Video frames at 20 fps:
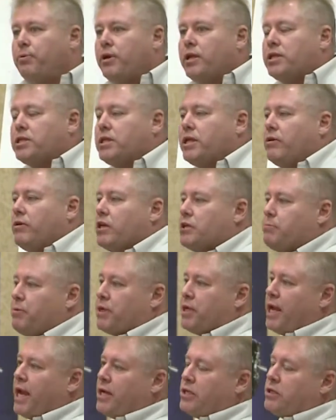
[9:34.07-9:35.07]
serious
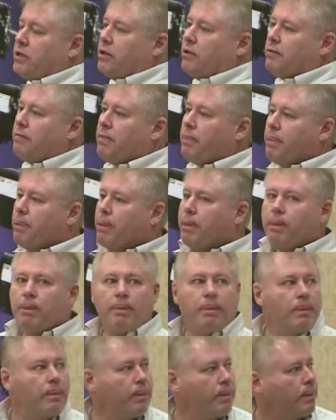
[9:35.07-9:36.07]
protection.
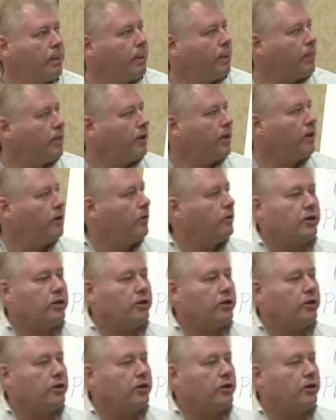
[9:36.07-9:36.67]
You know,